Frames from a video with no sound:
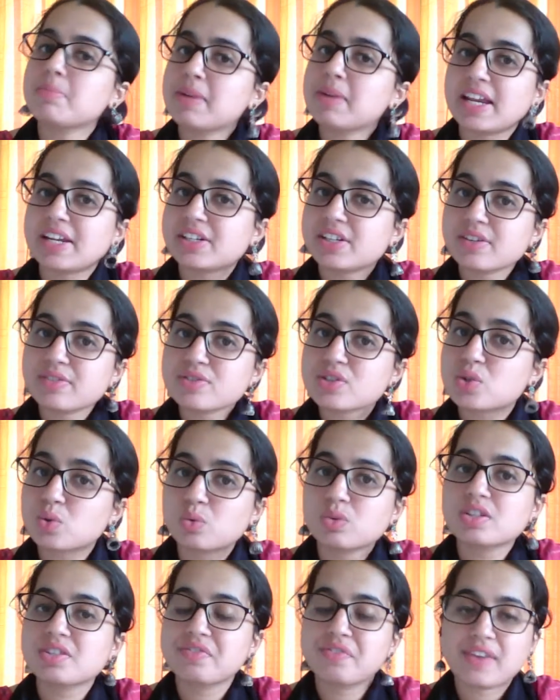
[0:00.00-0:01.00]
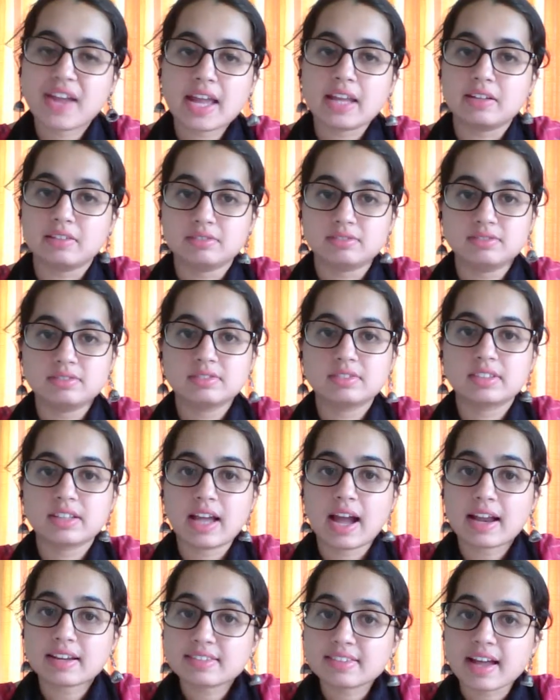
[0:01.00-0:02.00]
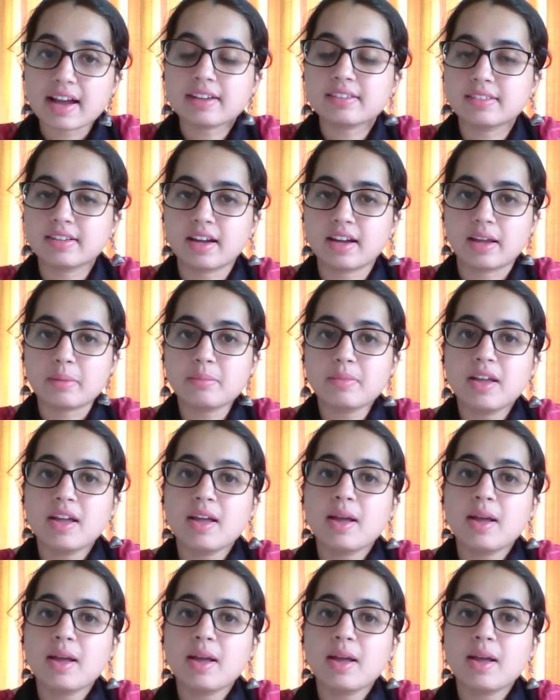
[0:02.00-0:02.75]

plaintiff suits fail at that time,